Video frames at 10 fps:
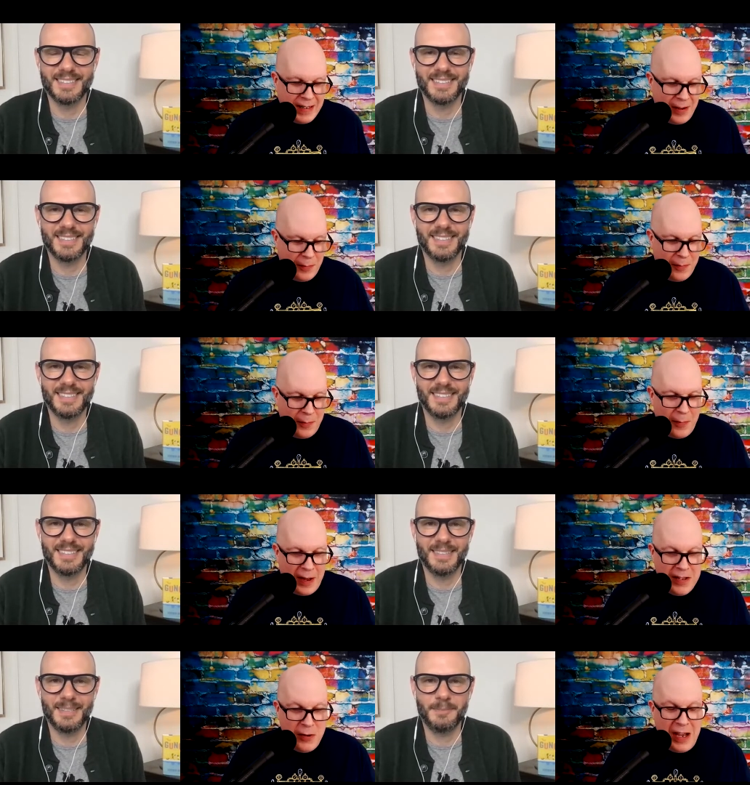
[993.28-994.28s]
Speaker 1: Now,
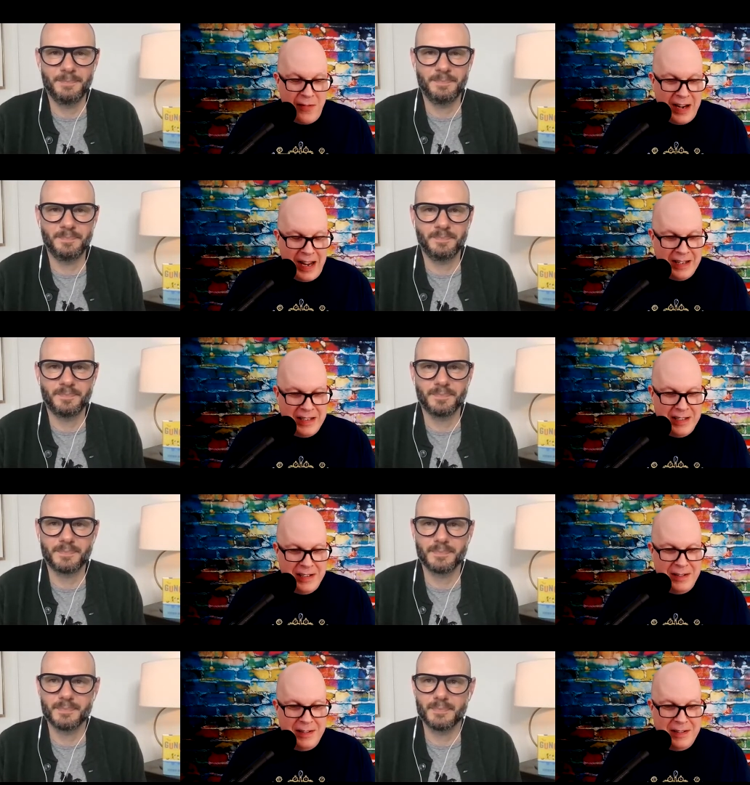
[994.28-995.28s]
while you haven't had
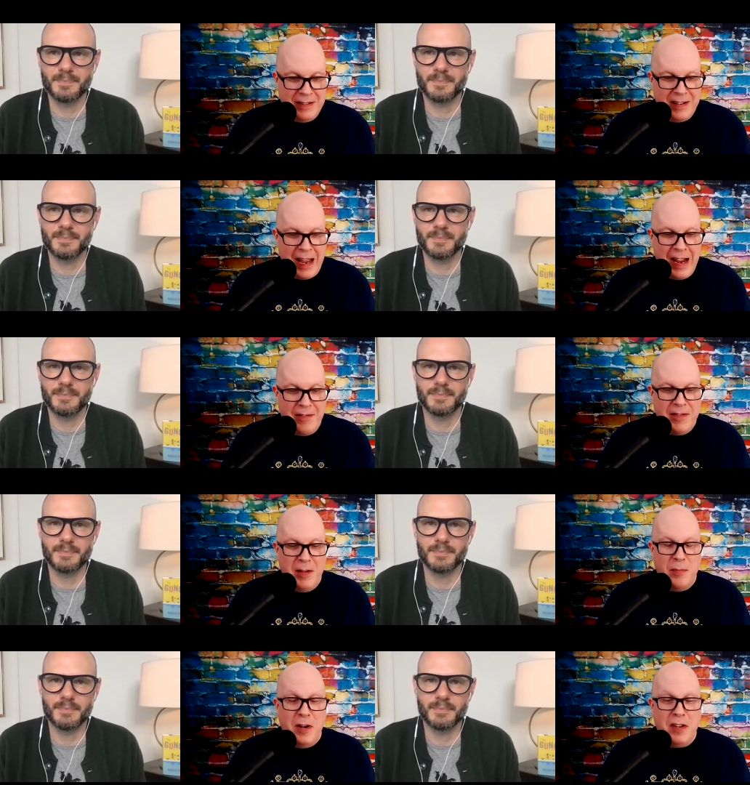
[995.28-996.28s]
to have
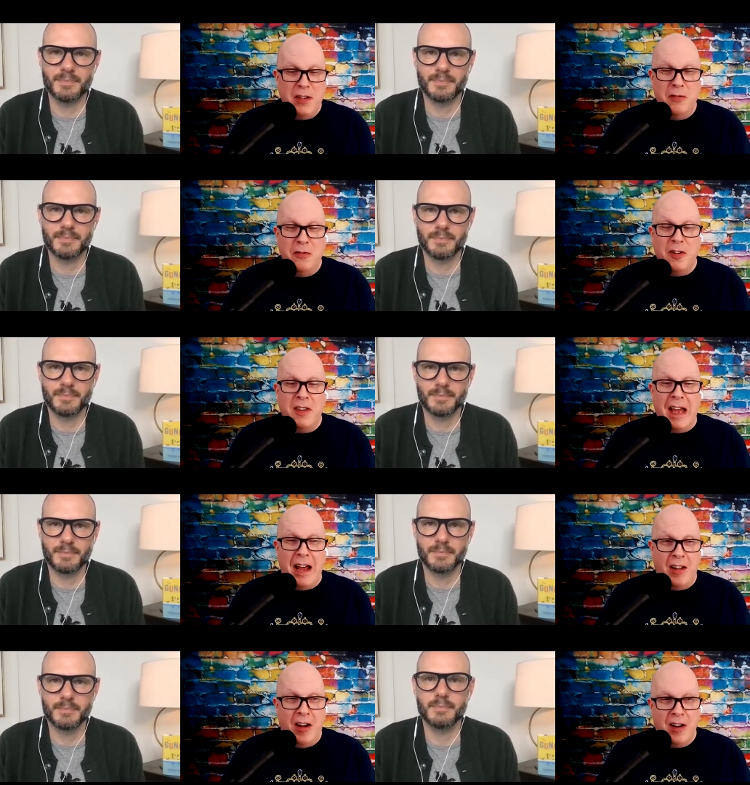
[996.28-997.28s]
them with you for
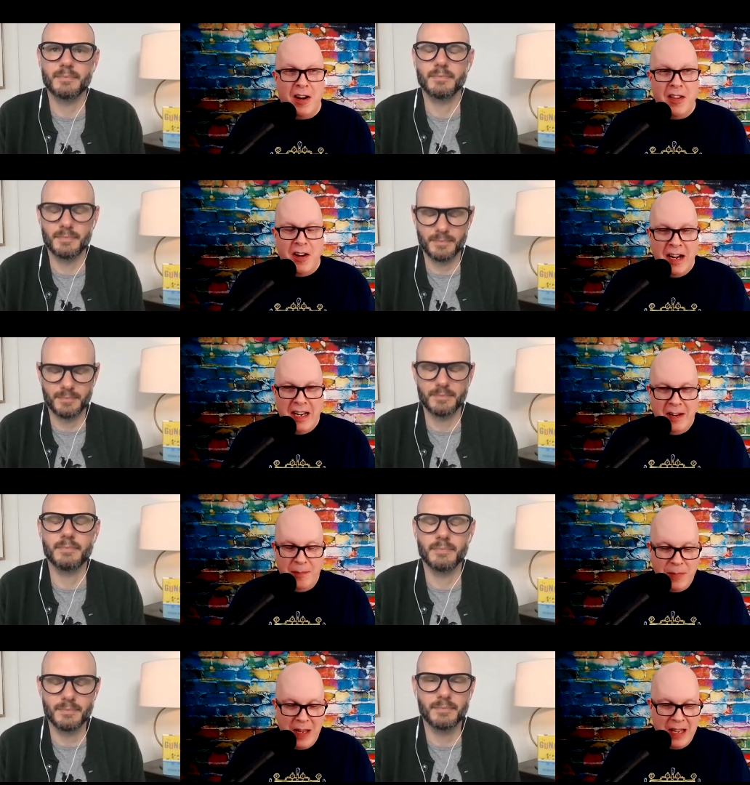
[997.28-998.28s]
that long, are there any
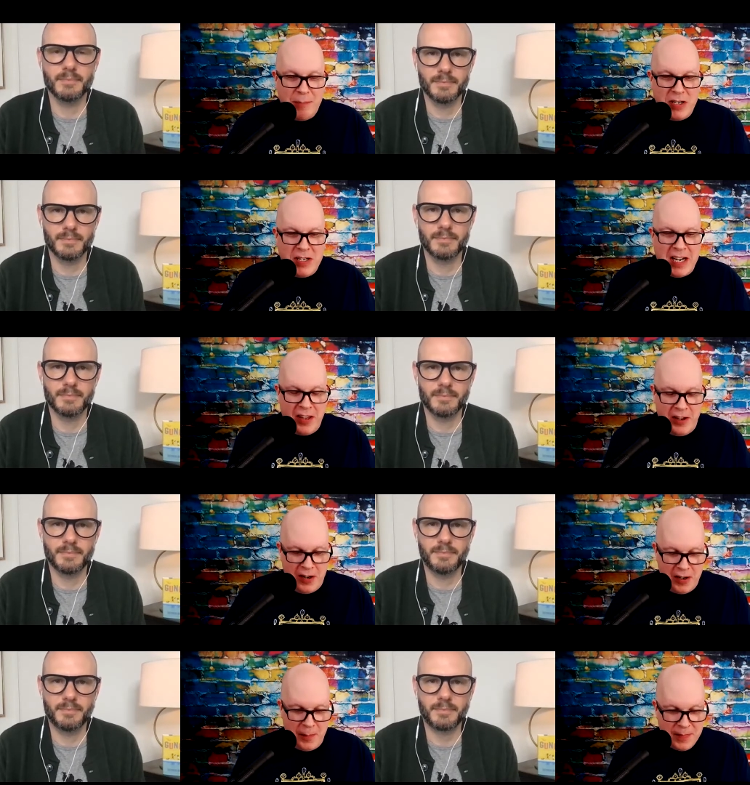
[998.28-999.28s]

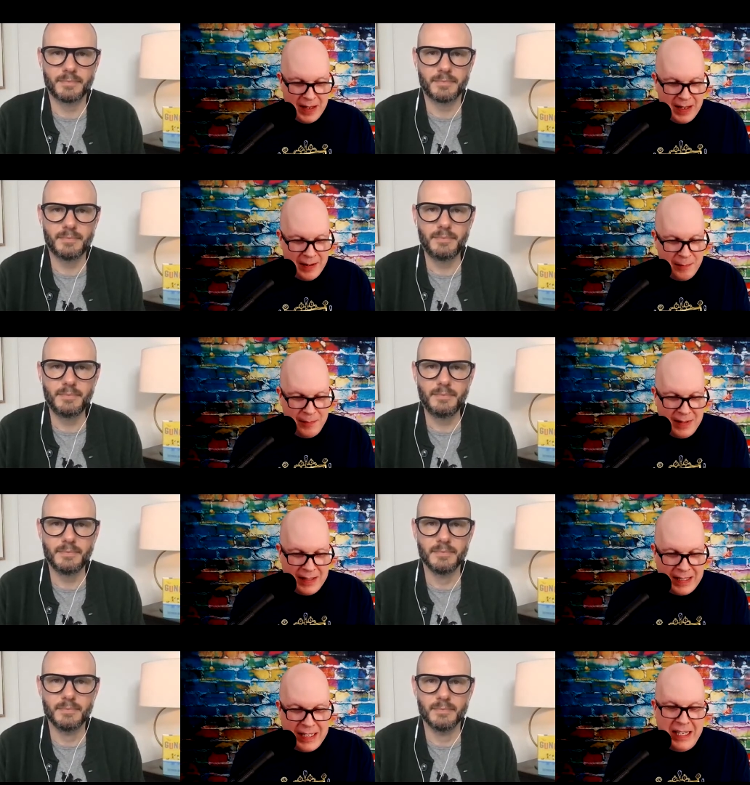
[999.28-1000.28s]
particular
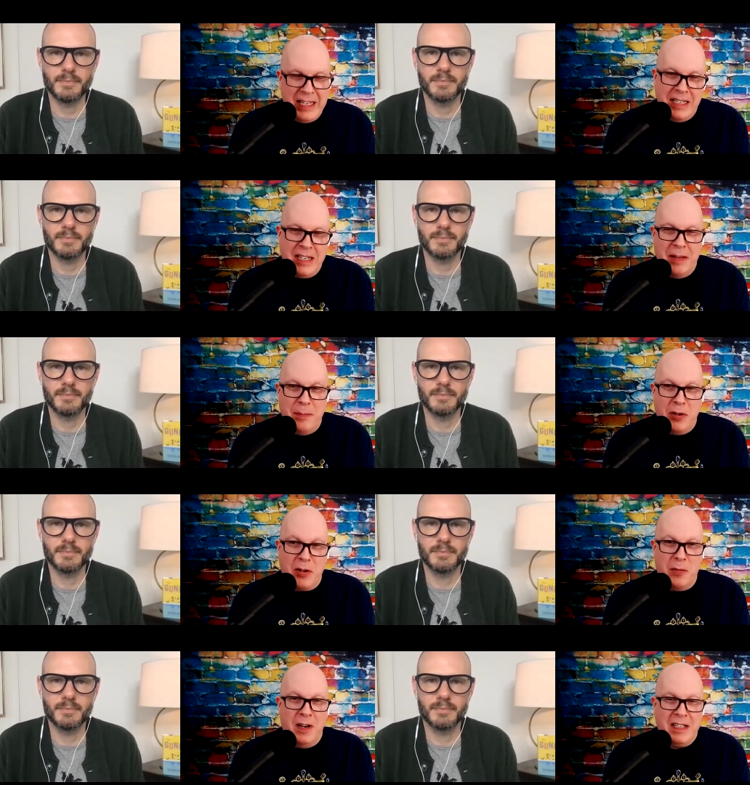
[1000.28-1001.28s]
scenes in the
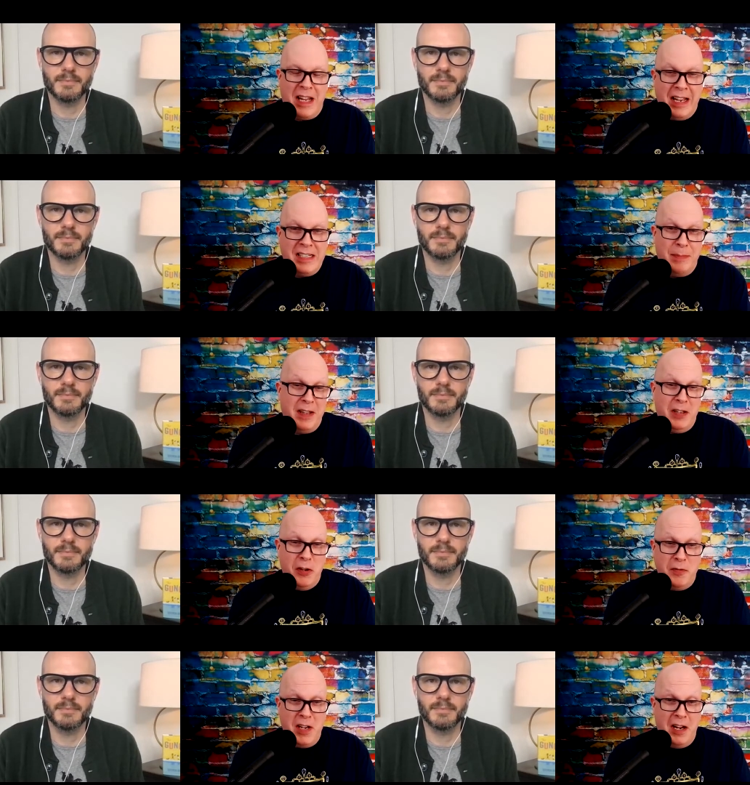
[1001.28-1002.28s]
book where it's like something
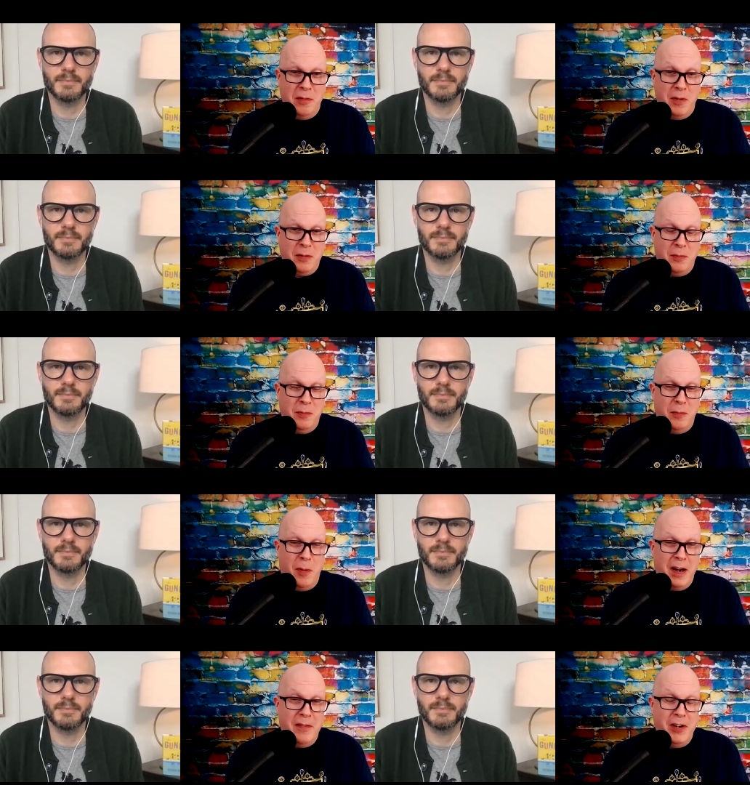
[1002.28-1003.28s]
you've done with
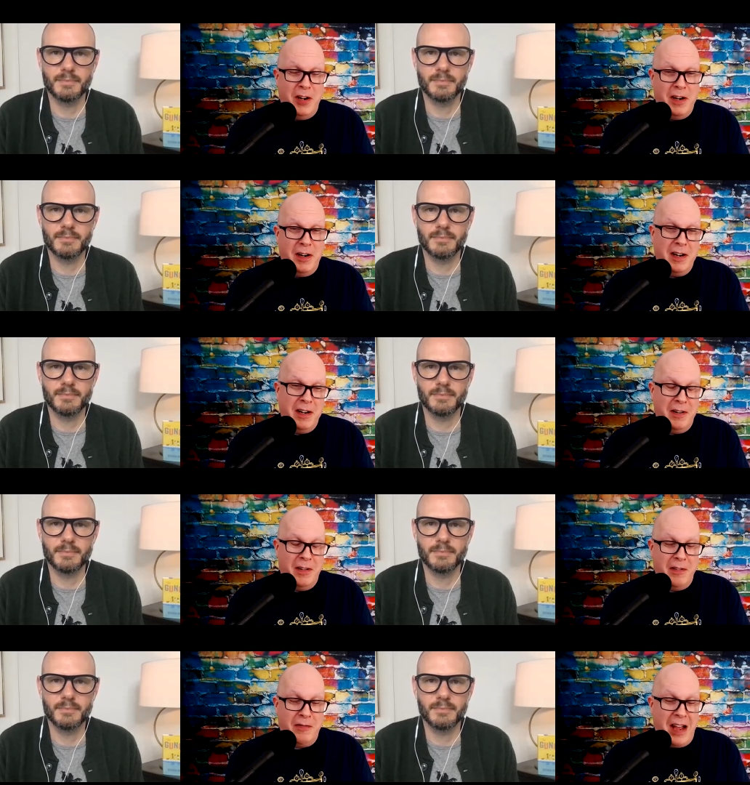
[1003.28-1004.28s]
one of your
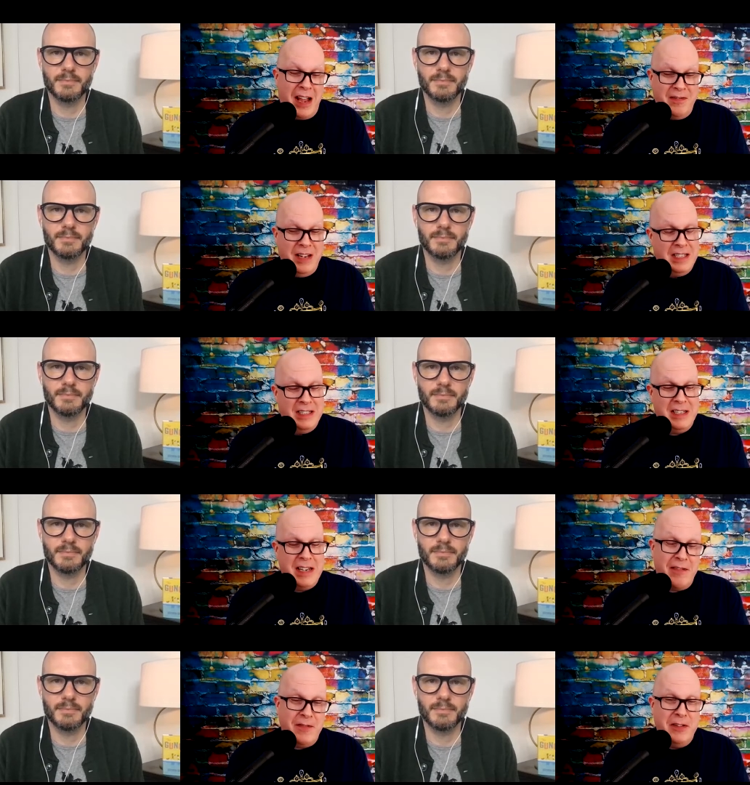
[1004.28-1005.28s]
five nieces and
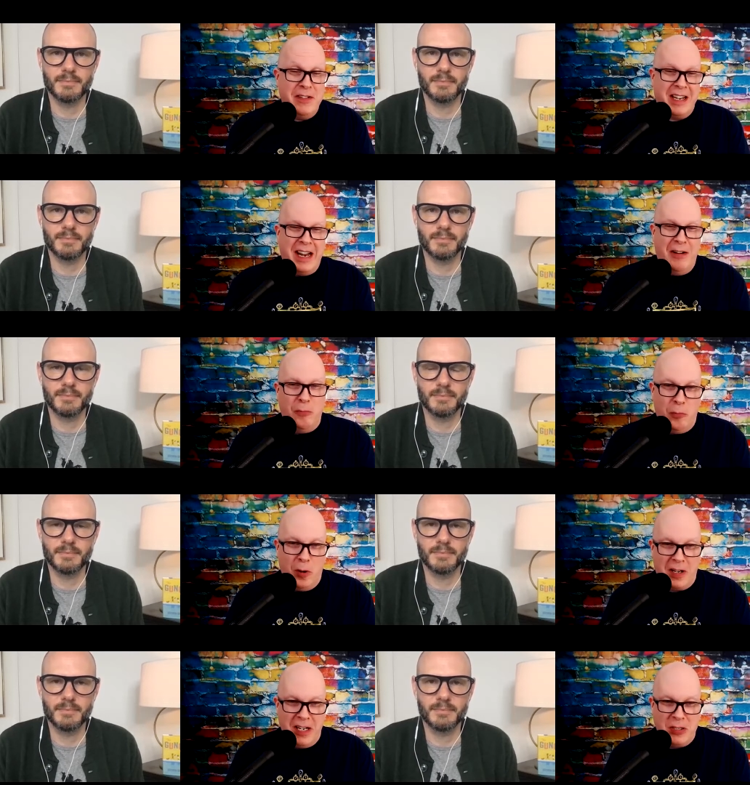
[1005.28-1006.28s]
nephews that kind of
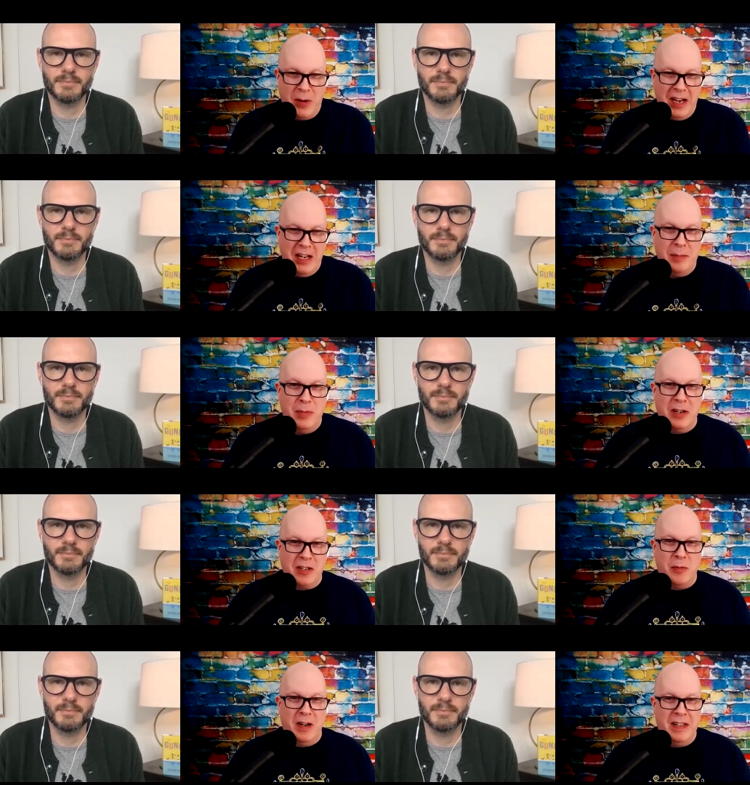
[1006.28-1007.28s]
worked its way into the book
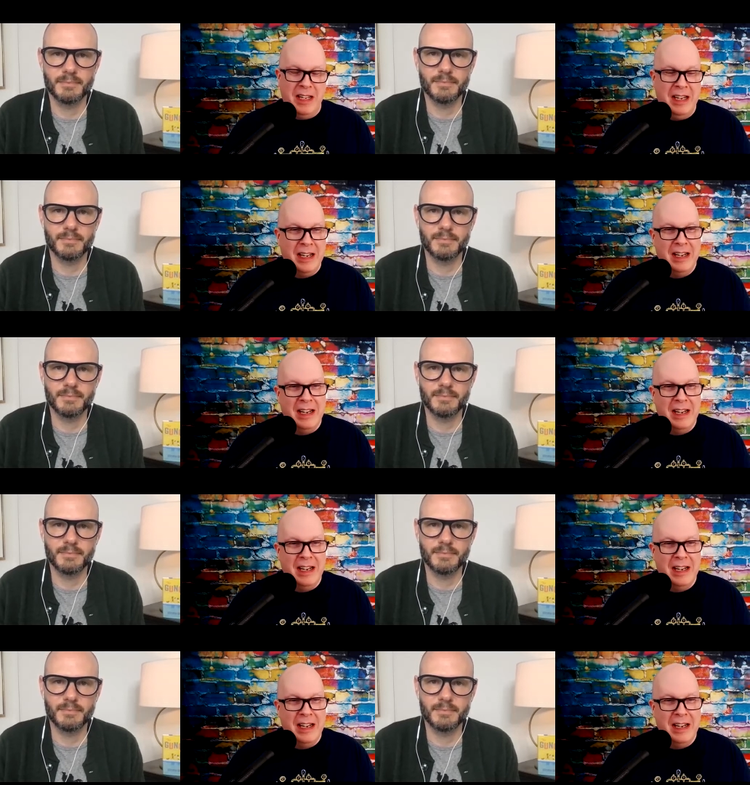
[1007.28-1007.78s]
as one of the